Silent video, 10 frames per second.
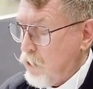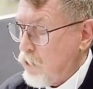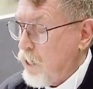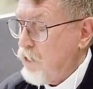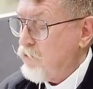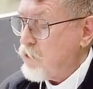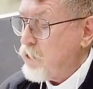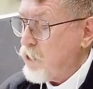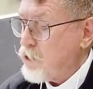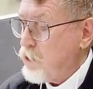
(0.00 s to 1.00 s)
outline of the
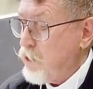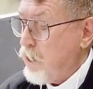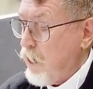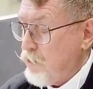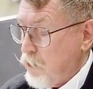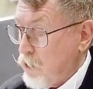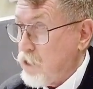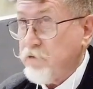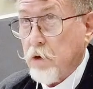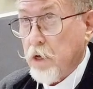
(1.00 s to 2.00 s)
section, I
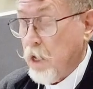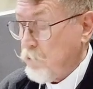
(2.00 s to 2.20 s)
think, is very